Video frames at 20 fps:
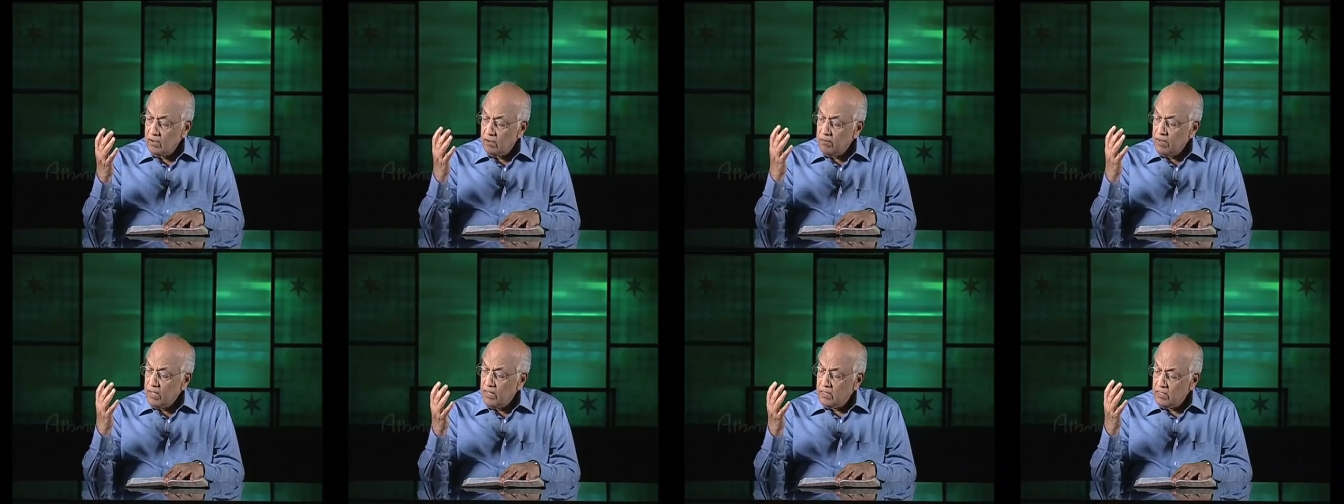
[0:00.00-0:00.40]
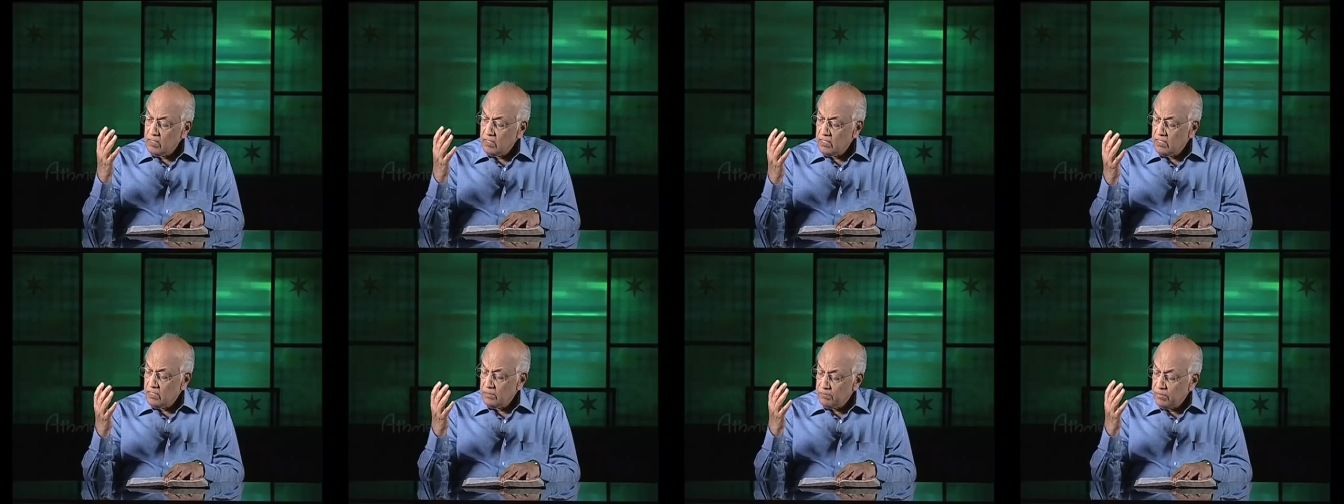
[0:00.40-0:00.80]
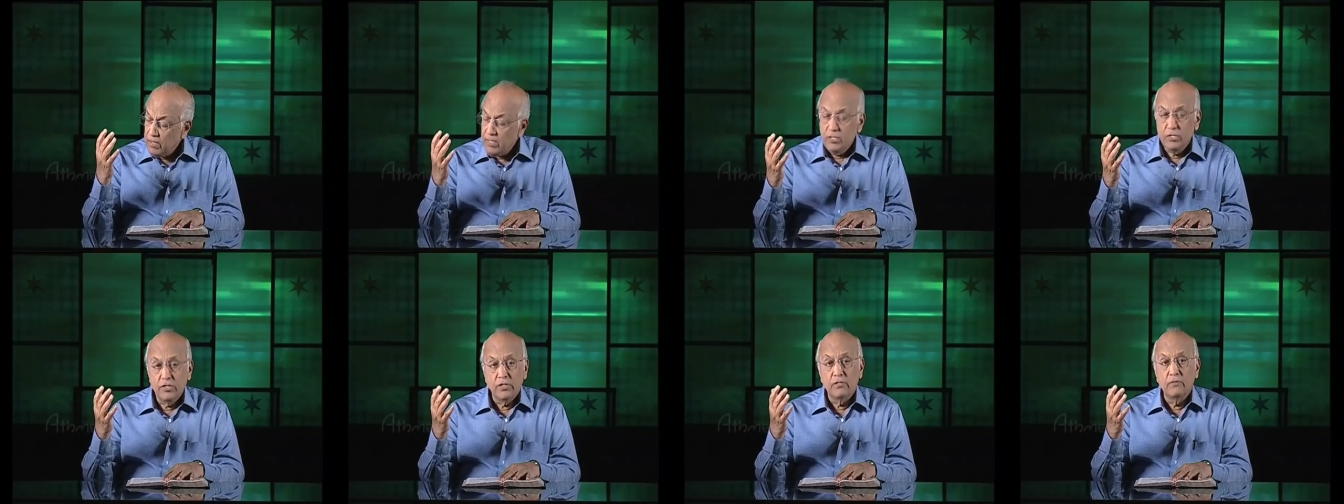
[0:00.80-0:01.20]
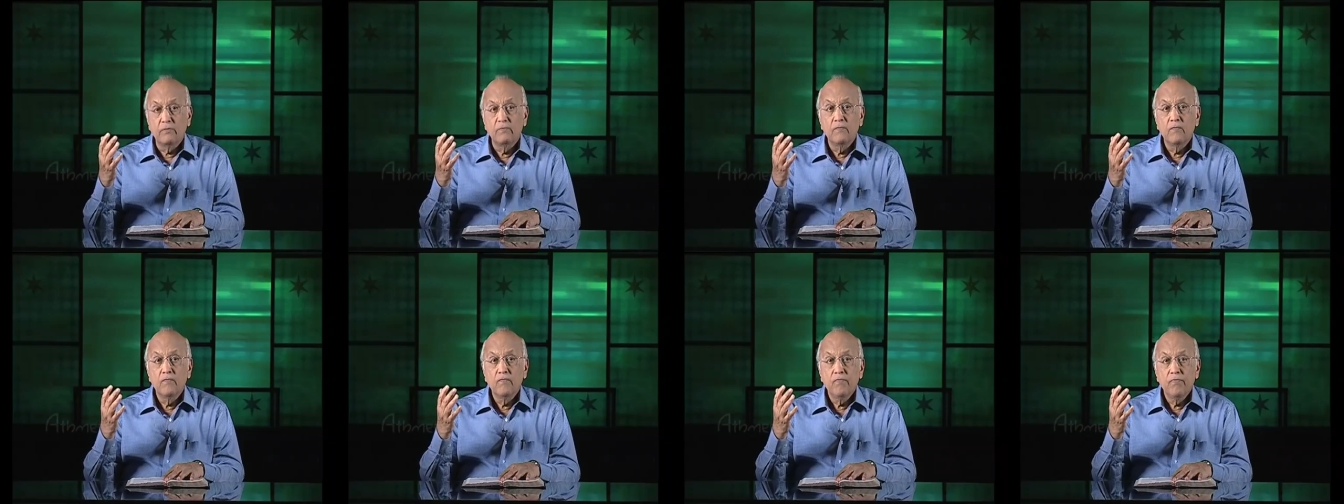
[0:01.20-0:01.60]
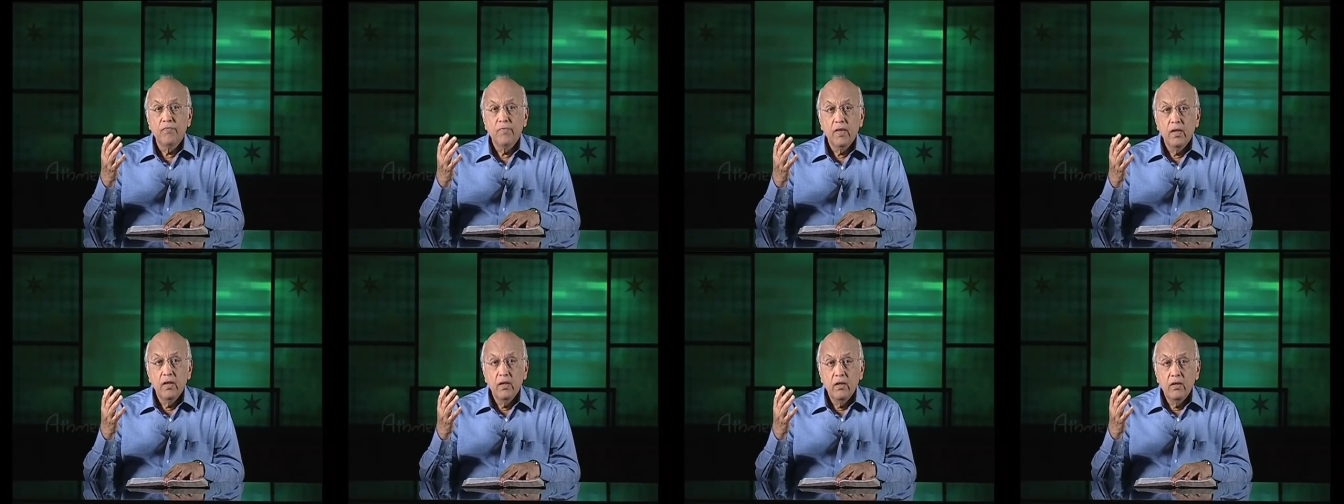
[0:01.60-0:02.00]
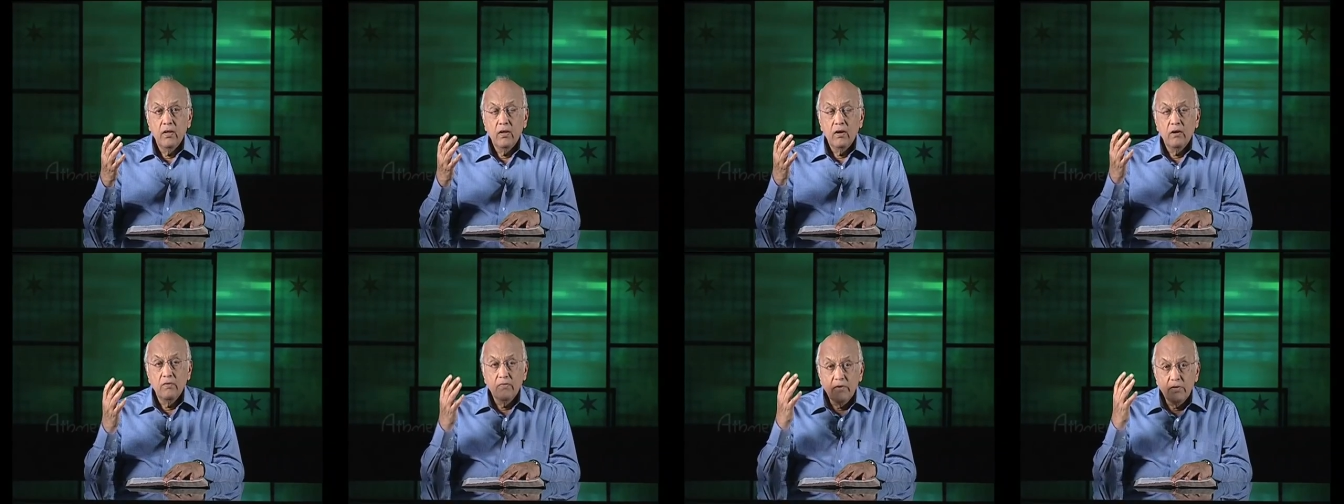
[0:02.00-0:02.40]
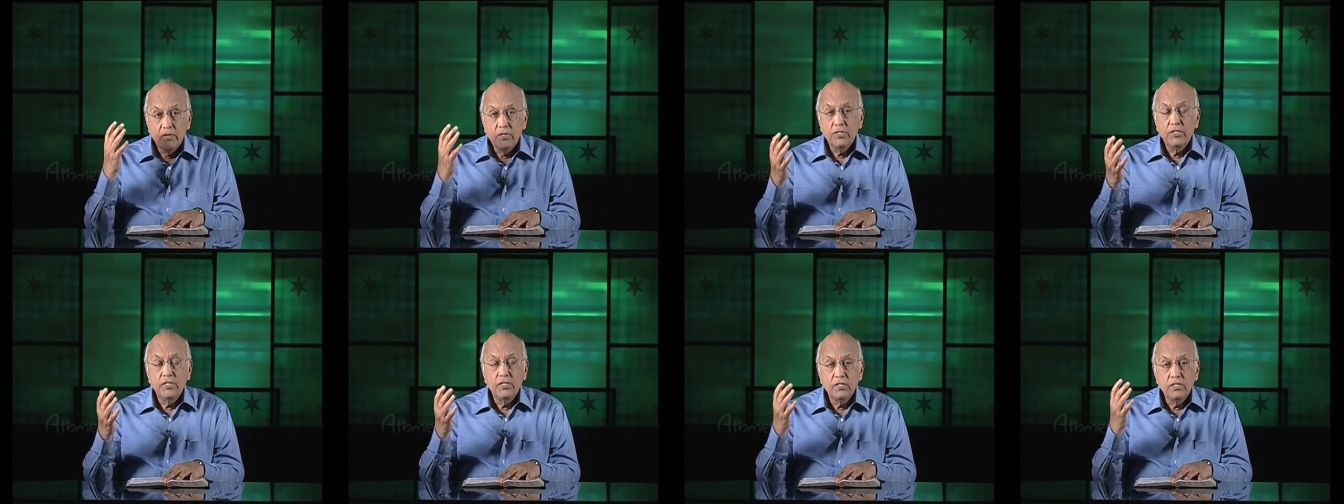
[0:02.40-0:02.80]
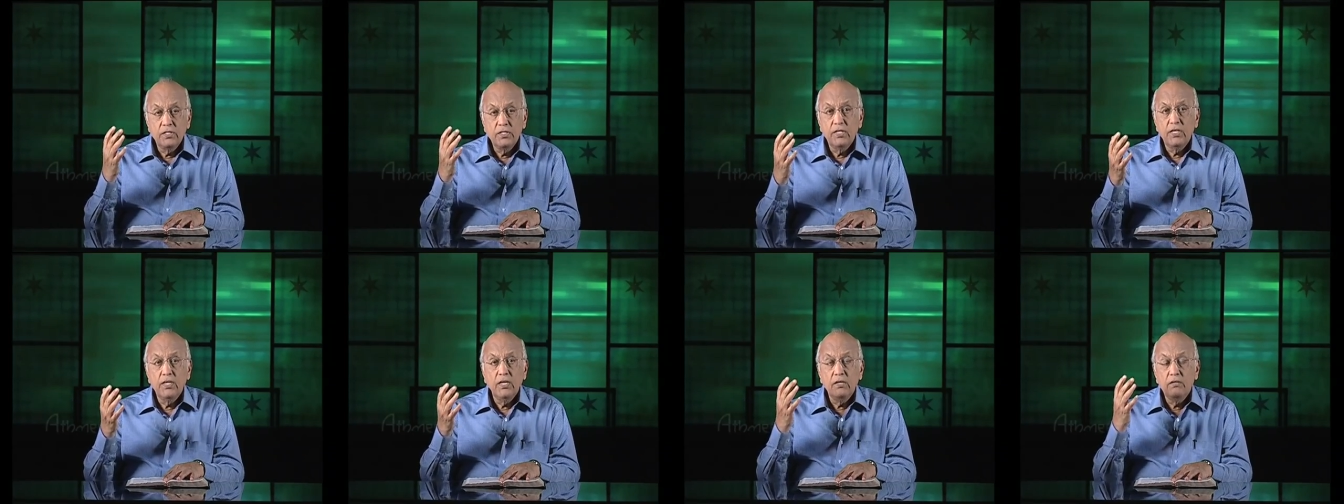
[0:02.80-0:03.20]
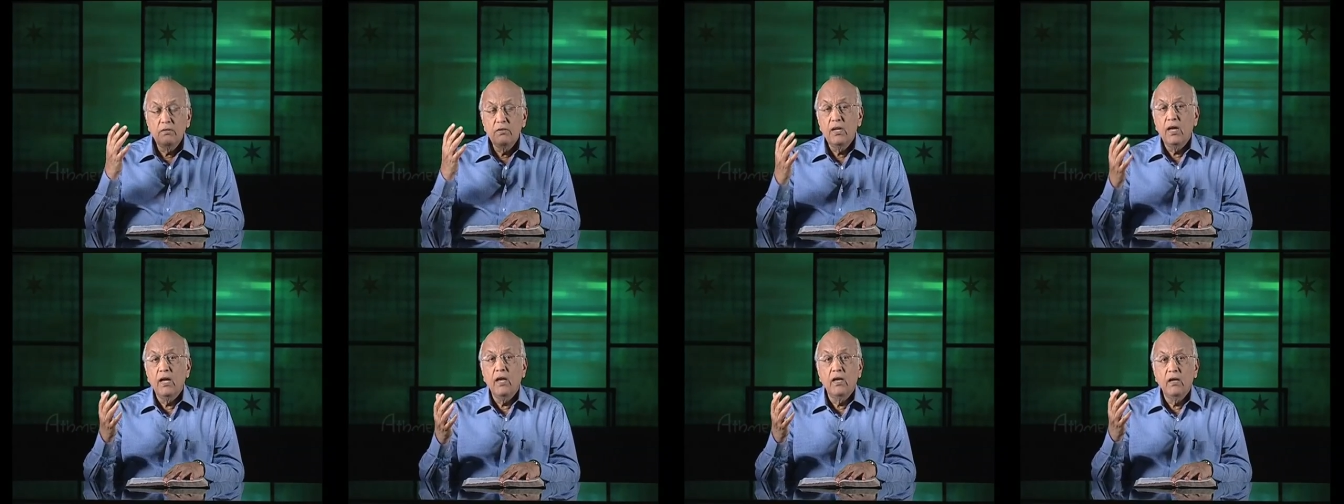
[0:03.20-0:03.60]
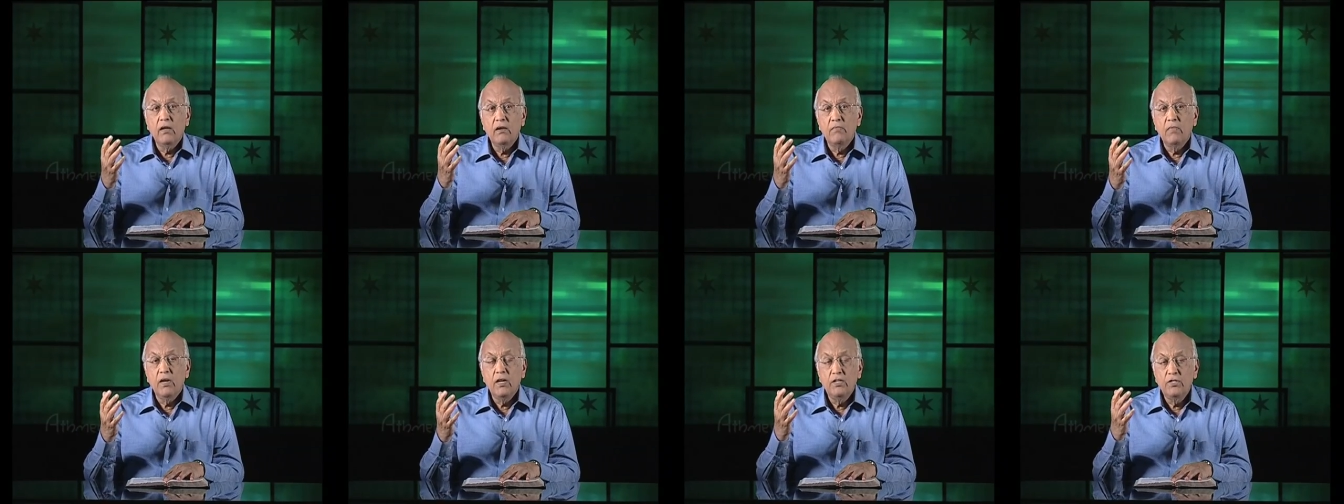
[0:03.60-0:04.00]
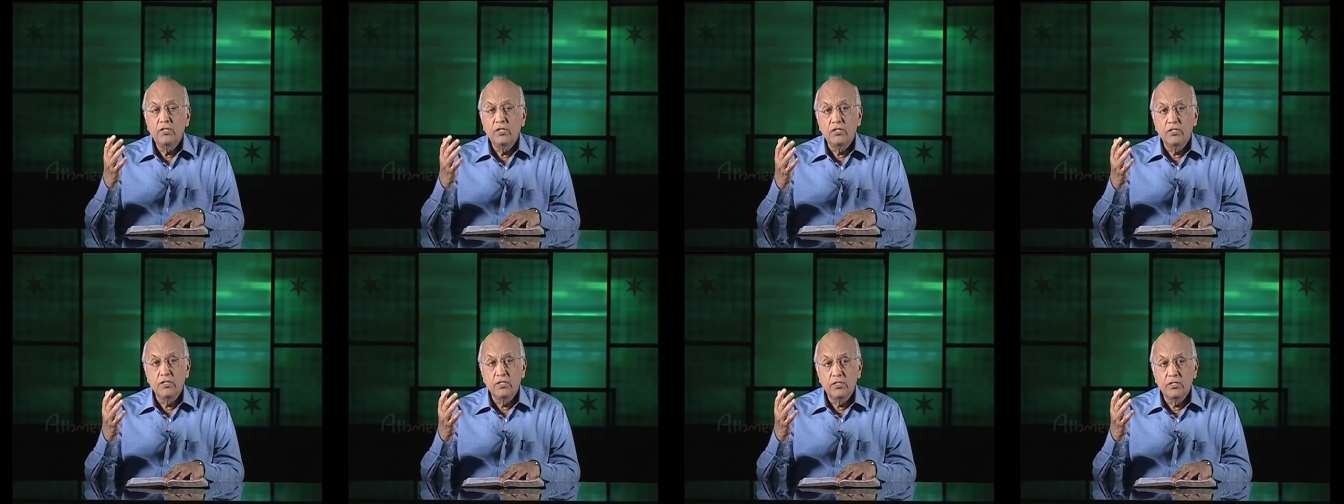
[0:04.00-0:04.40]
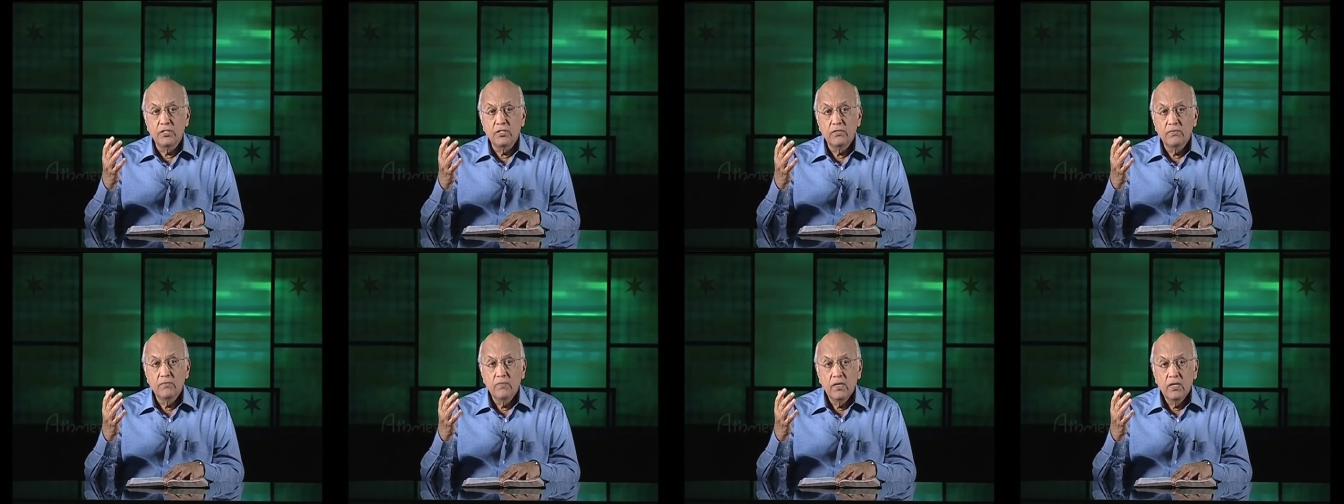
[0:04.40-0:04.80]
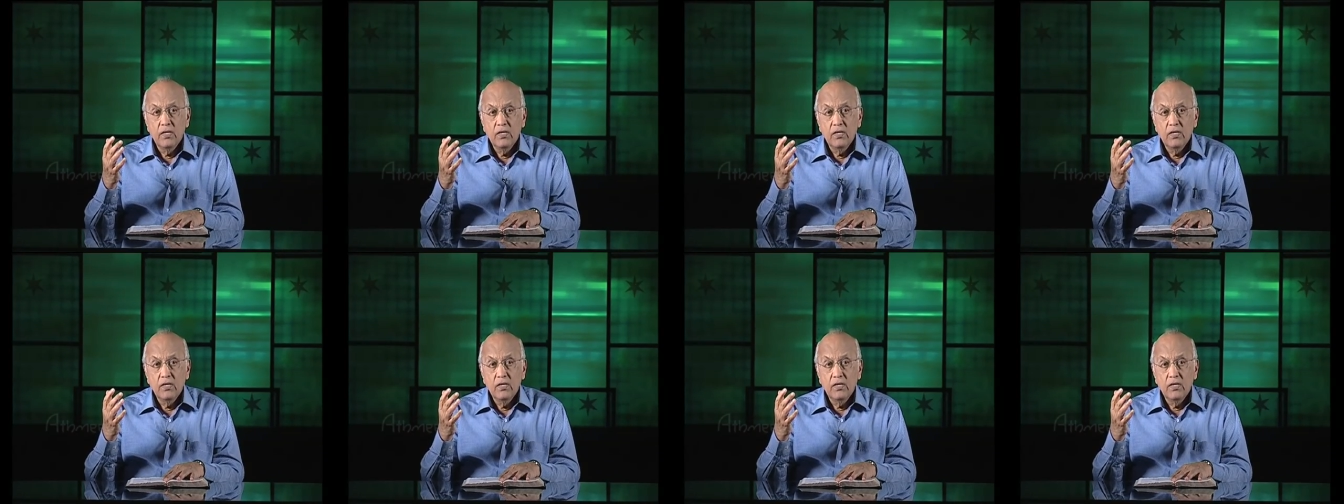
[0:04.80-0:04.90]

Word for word: To me, this is a picture of Christians sitting today in many churches